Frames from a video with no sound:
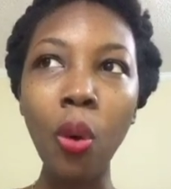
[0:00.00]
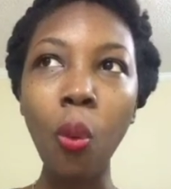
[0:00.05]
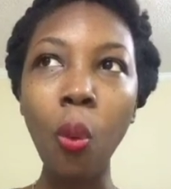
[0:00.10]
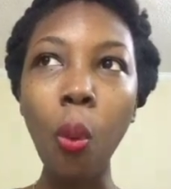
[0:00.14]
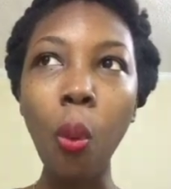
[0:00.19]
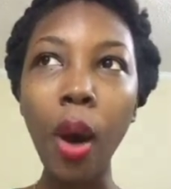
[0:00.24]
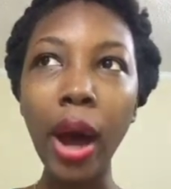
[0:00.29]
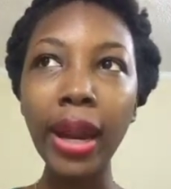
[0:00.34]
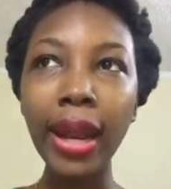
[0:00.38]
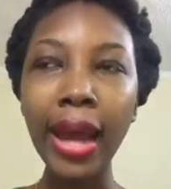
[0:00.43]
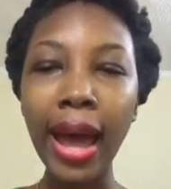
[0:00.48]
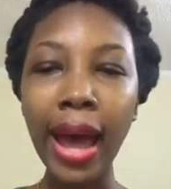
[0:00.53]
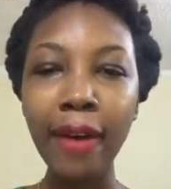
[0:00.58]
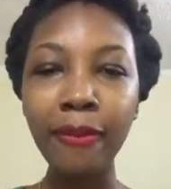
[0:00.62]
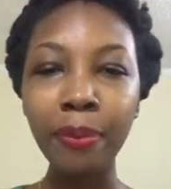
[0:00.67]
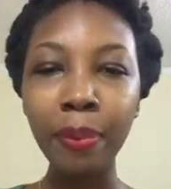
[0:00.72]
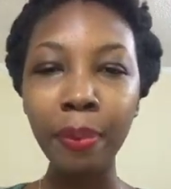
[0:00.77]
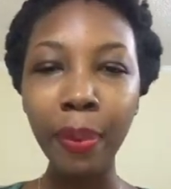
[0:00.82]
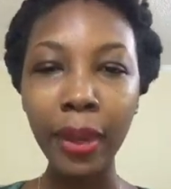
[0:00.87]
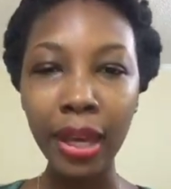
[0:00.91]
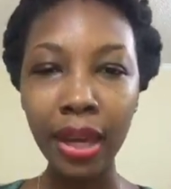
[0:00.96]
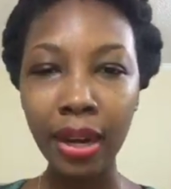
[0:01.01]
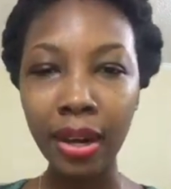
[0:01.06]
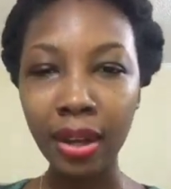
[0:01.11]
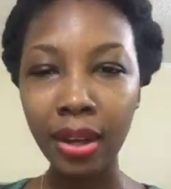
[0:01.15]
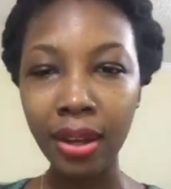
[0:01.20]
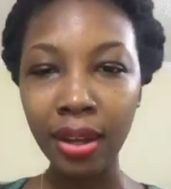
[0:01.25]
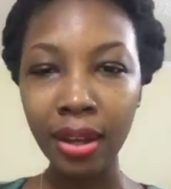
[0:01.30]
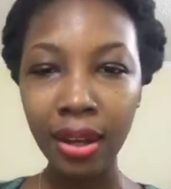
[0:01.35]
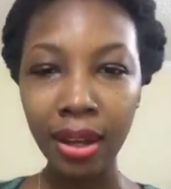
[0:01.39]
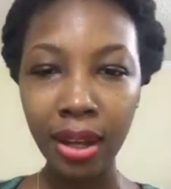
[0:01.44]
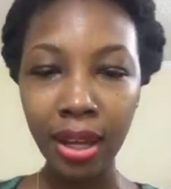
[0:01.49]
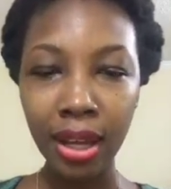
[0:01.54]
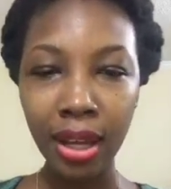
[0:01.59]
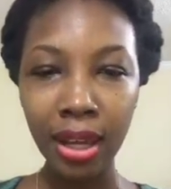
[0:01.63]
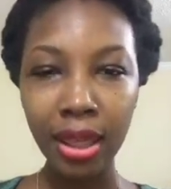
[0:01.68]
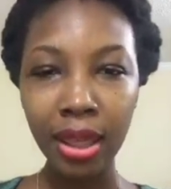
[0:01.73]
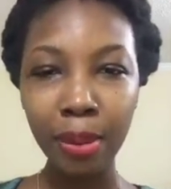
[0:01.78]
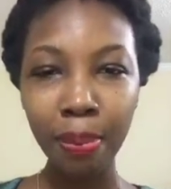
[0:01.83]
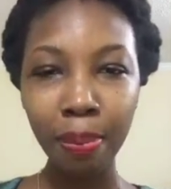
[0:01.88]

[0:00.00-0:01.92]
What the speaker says: what have been the